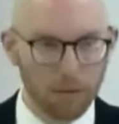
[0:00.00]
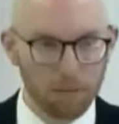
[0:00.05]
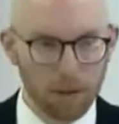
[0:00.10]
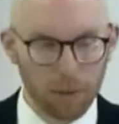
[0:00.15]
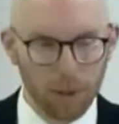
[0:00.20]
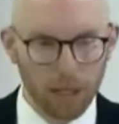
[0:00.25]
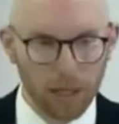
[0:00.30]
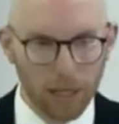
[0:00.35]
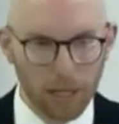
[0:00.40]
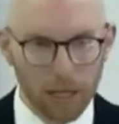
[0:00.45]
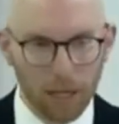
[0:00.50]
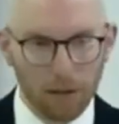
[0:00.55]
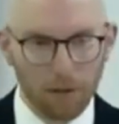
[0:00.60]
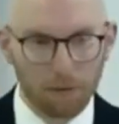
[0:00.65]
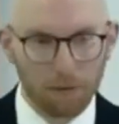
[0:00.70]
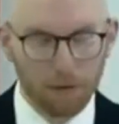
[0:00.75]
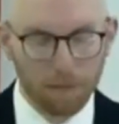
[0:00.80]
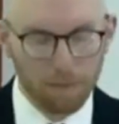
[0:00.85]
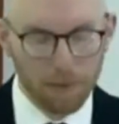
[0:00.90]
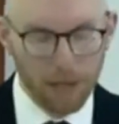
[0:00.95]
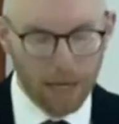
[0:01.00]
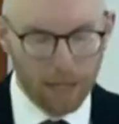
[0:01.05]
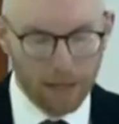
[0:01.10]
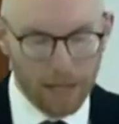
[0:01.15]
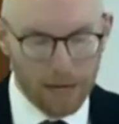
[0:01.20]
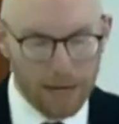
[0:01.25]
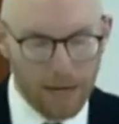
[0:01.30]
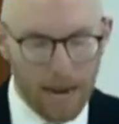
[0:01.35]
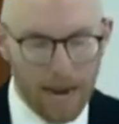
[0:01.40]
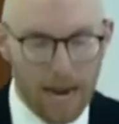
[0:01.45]
May we live
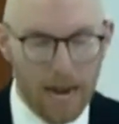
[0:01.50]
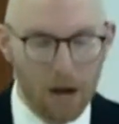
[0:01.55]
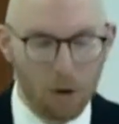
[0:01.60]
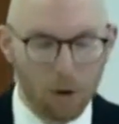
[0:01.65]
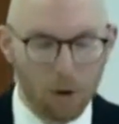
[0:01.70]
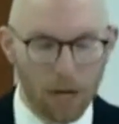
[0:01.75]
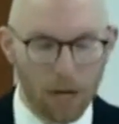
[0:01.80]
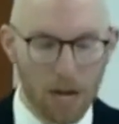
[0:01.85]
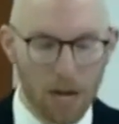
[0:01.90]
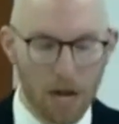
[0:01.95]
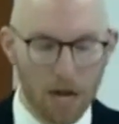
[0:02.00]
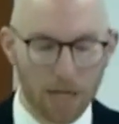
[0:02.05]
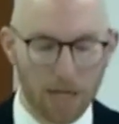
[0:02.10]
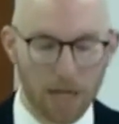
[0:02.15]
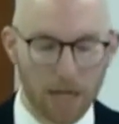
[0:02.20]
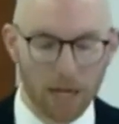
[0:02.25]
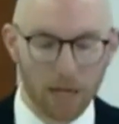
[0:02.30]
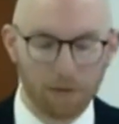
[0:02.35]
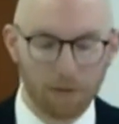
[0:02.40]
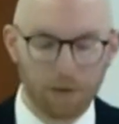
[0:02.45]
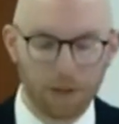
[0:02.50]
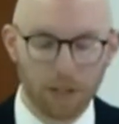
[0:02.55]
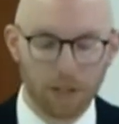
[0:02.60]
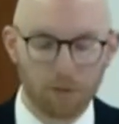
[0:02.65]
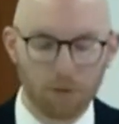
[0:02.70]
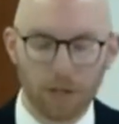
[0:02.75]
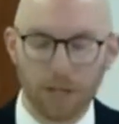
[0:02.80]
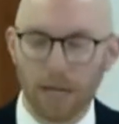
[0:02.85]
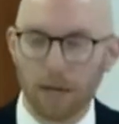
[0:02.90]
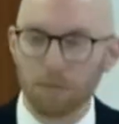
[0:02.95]
in the now and not yet of
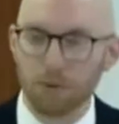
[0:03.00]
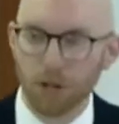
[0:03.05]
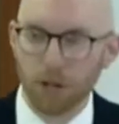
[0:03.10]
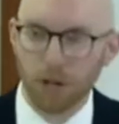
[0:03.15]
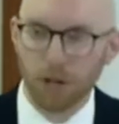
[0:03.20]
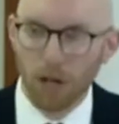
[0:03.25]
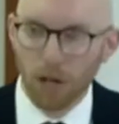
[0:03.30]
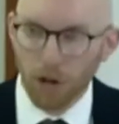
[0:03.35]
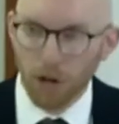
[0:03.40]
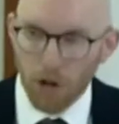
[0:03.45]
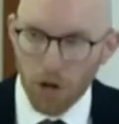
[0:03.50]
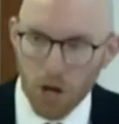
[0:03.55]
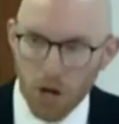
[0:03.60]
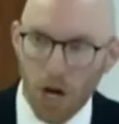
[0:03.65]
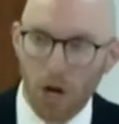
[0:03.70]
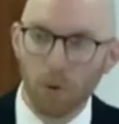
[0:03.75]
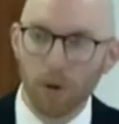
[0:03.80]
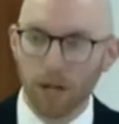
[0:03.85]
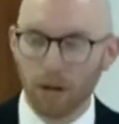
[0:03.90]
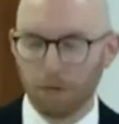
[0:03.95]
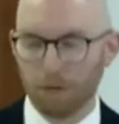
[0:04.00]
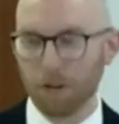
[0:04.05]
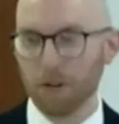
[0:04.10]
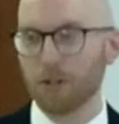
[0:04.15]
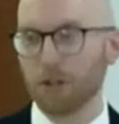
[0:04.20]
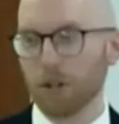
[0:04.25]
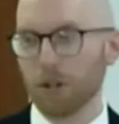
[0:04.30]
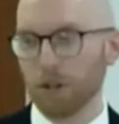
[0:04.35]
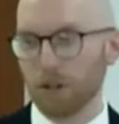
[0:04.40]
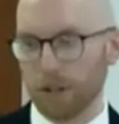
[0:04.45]
his redemption, knowing
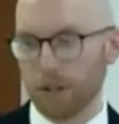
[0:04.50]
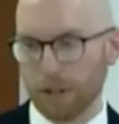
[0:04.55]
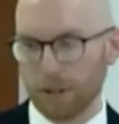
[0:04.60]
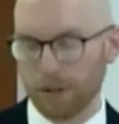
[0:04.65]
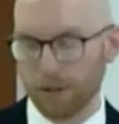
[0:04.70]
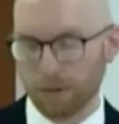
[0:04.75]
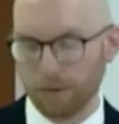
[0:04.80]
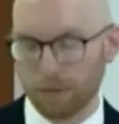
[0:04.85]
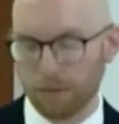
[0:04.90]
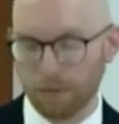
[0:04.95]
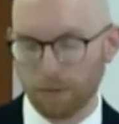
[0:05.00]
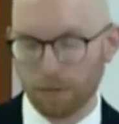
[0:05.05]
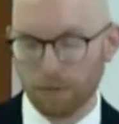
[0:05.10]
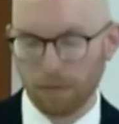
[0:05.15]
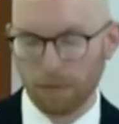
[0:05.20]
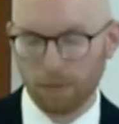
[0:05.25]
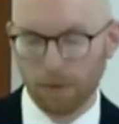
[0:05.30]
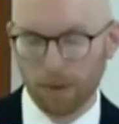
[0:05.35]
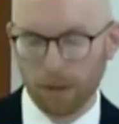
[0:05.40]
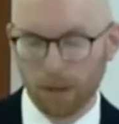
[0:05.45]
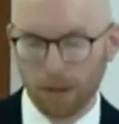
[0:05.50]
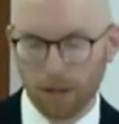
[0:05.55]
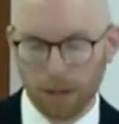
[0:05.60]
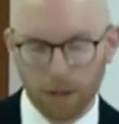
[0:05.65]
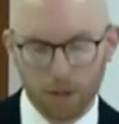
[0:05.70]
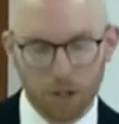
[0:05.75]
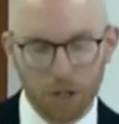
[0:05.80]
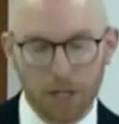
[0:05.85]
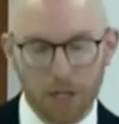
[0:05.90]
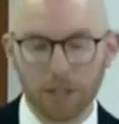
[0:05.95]
for certain
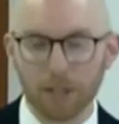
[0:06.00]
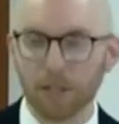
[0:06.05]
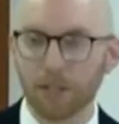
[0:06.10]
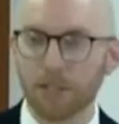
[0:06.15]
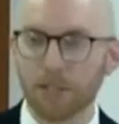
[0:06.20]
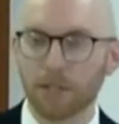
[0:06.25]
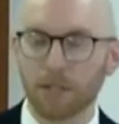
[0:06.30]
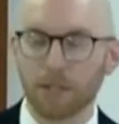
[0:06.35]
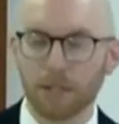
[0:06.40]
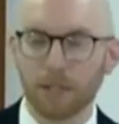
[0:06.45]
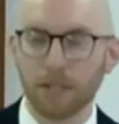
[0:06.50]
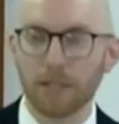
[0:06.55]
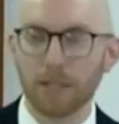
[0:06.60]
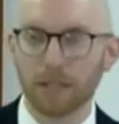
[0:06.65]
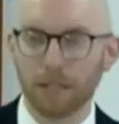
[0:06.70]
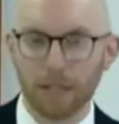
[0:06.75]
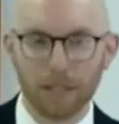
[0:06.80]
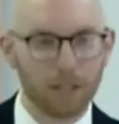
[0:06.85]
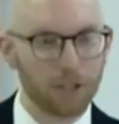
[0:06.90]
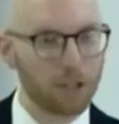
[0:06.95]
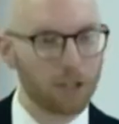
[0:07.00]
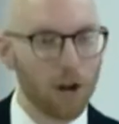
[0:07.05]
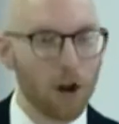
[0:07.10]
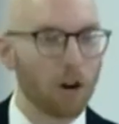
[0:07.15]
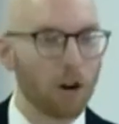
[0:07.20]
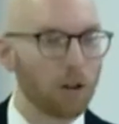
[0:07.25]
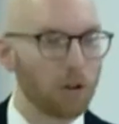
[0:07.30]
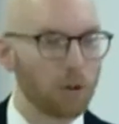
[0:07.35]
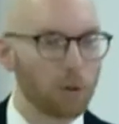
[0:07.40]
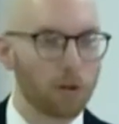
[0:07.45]
that Jesus is
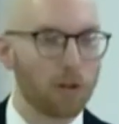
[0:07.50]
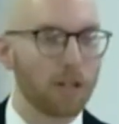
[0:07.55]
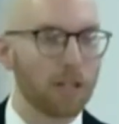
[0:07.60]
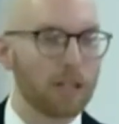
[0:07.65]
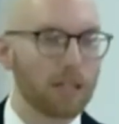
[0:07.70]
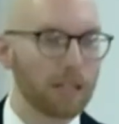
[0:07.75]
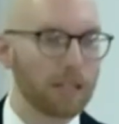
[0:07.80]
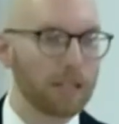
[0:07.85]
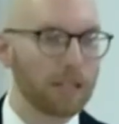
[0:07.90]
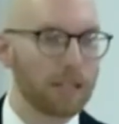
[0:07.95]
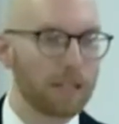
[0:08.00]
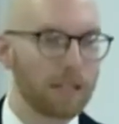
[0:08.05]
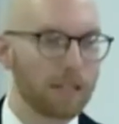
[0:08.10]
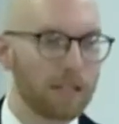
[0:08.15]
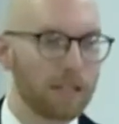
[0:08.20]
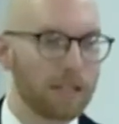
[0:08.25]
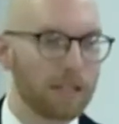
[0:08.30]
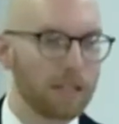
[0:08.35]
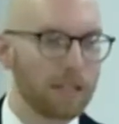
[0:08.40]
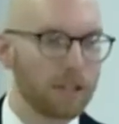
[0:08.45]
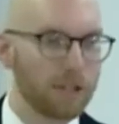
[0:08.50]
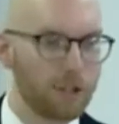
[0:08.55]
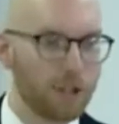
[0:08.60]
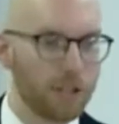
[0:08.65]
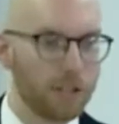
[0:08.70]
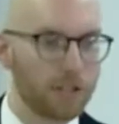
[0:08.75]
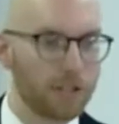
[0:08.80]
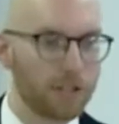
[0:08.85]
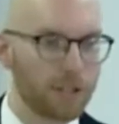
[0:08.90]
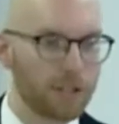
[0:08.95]
our Lord,
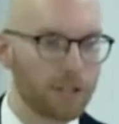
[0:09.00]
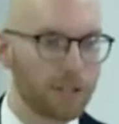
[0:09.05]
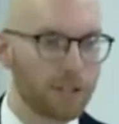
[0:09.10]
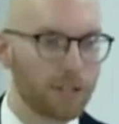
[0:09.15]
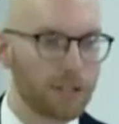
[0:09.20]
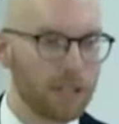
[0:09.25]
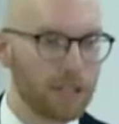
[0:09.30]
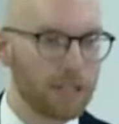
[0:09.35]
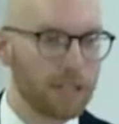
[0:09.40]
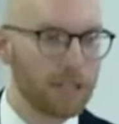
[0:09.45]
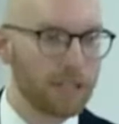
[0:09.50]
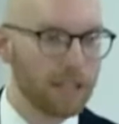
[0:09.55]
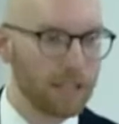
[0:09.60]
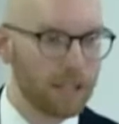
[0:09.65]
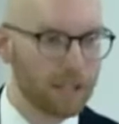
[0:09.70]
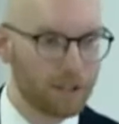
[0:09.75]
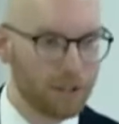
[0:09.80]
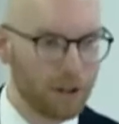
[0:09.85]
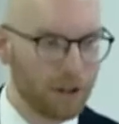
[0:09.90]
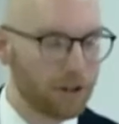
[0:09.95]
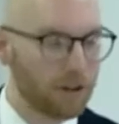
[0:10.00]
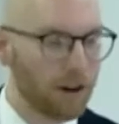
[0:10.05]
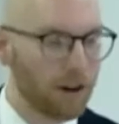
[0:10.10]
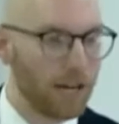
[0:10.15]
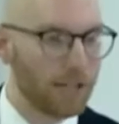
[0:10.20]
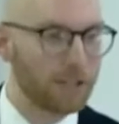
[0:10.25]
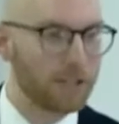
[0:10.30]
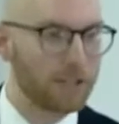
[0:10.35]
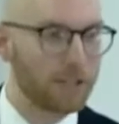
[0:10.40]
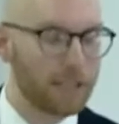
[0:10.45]
Jesus is our
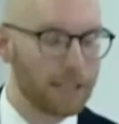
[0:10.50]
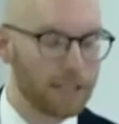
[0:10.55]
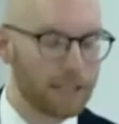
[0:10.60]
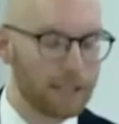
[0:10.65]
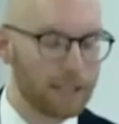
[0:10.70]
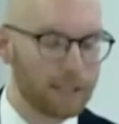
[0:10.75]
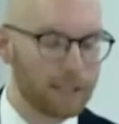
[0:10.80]
Christ.